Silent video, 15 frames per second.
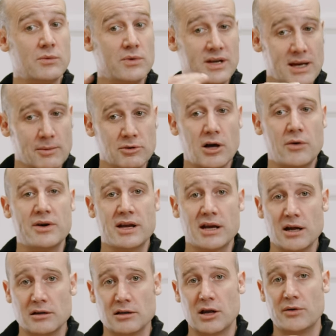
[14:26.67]
We keep lowering
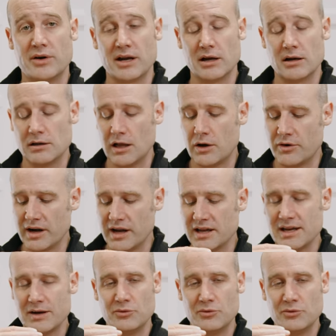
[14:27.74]
it and lowering it and lowering it.